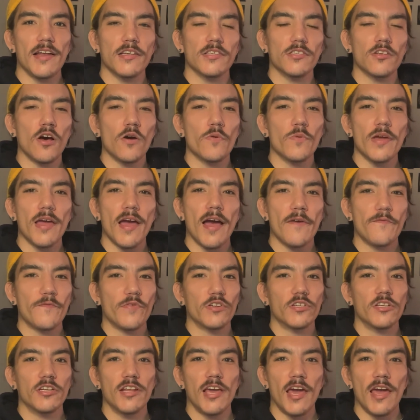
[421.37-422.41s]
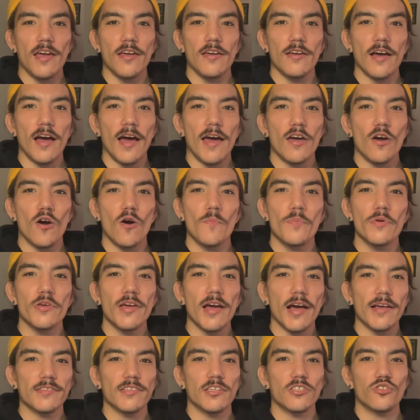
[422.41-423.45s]
is all we have for today. I hope you
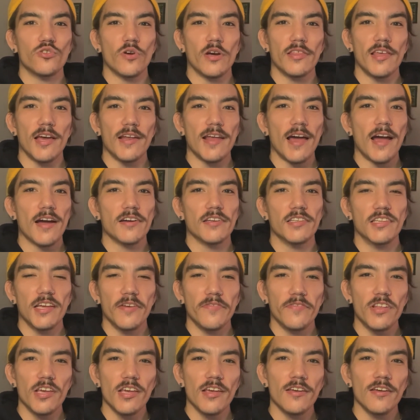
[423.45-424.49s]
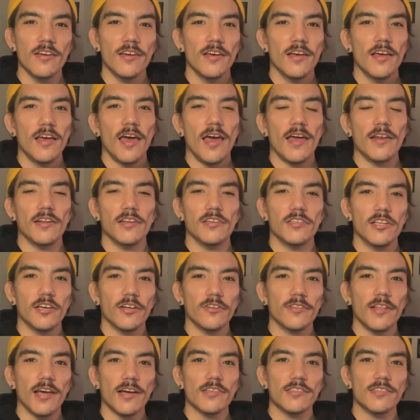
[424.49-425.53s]
guys enjoyed that activity. And until
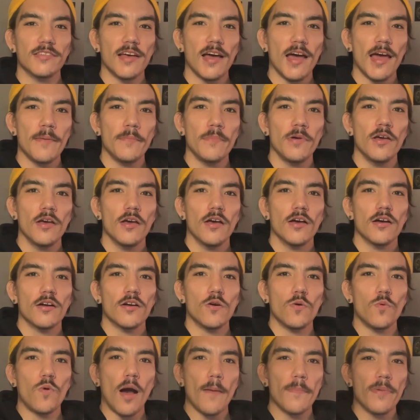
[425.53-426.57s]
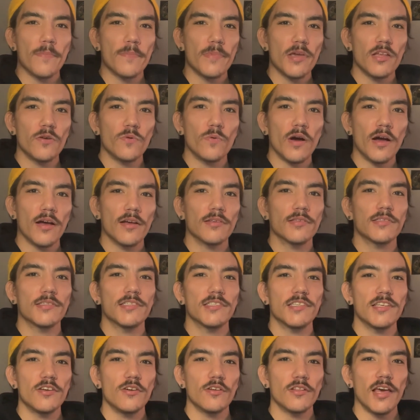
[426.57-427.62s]
next time, Gwabaminwa.
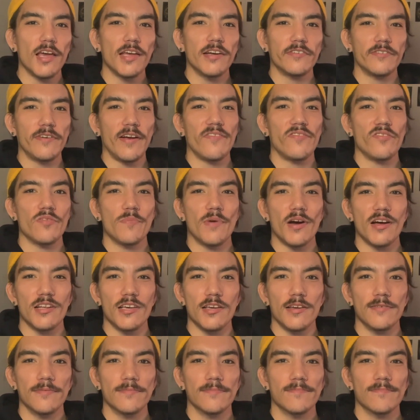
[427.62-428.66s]
See you later, everybody.